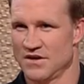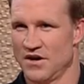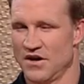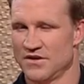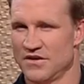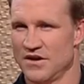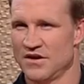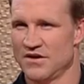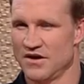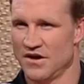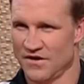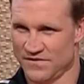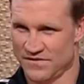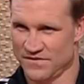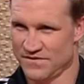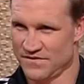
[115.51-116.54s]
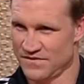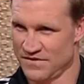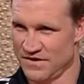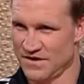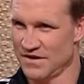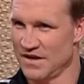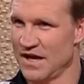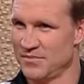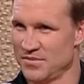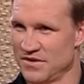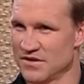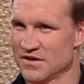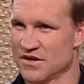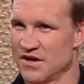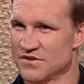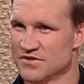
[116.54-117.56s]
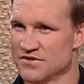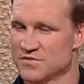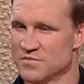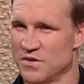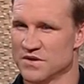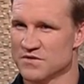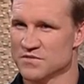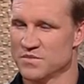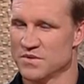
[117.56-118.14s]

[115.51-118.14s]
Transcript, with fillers: I don't know if it'll happen in the coach's box,